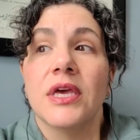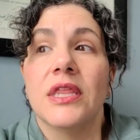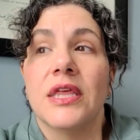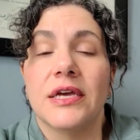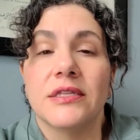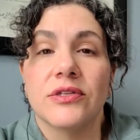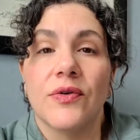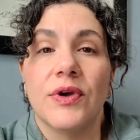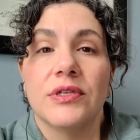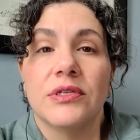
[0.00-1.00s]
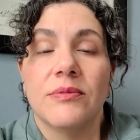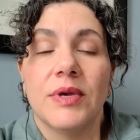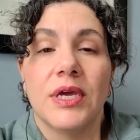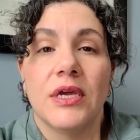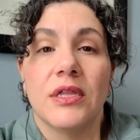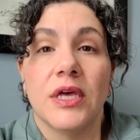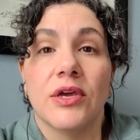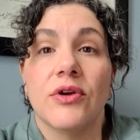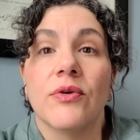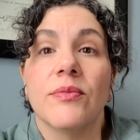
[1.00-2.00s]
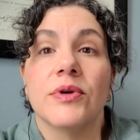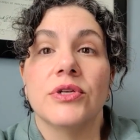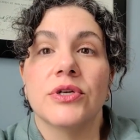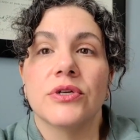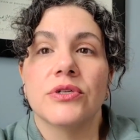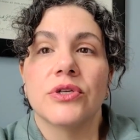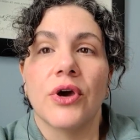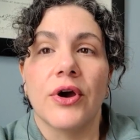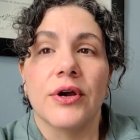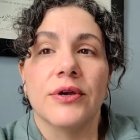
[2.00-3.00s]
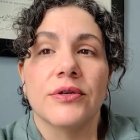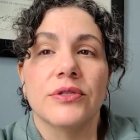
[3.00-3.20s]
that's going to be like your mature scar.